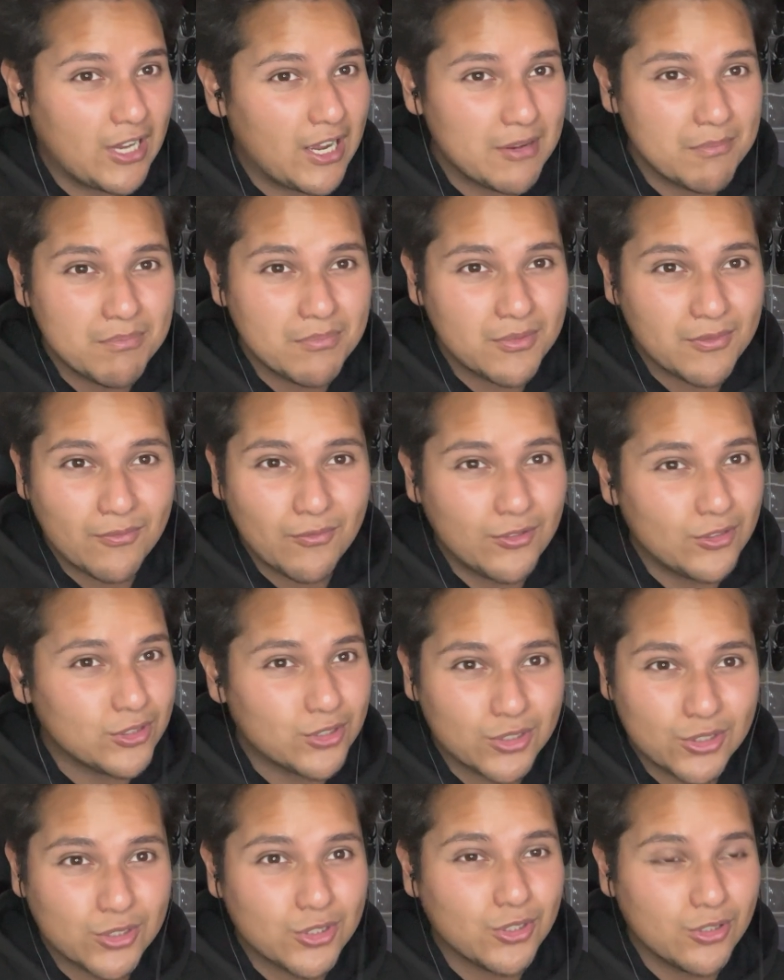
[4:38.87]
I'm for
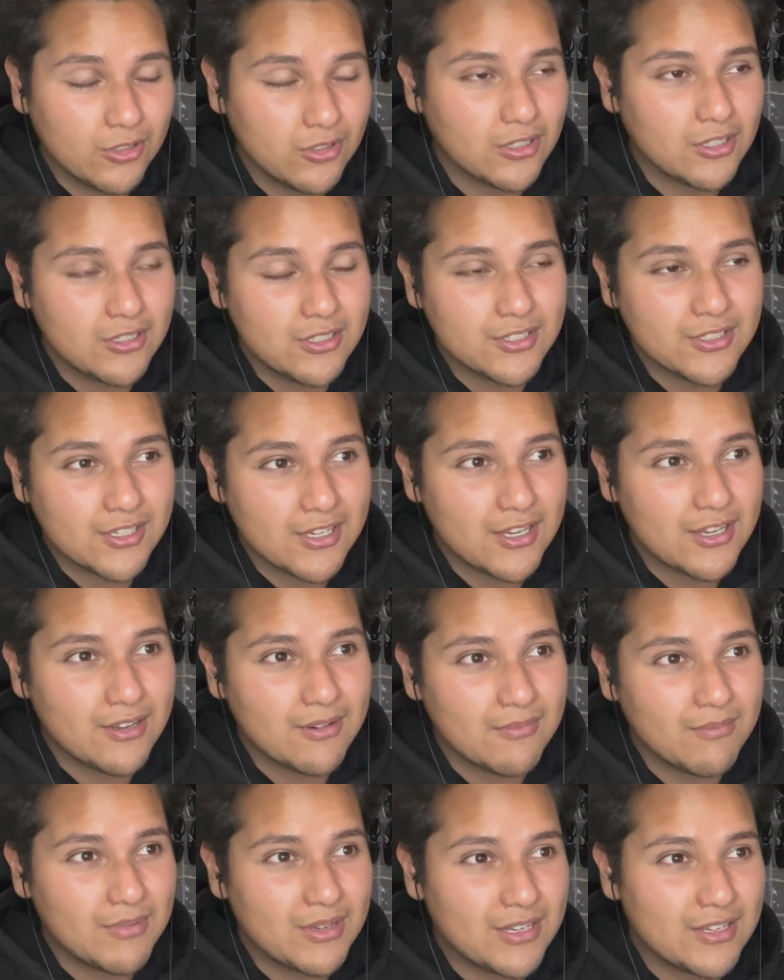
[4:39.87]
sure gonna see
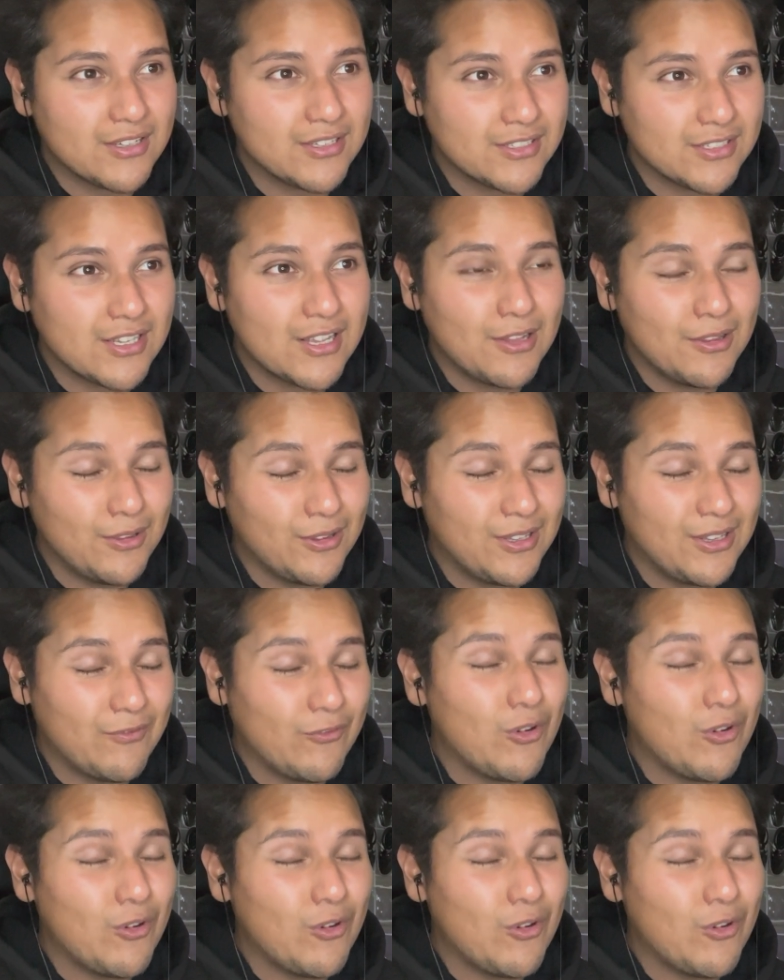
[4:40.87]
it because it,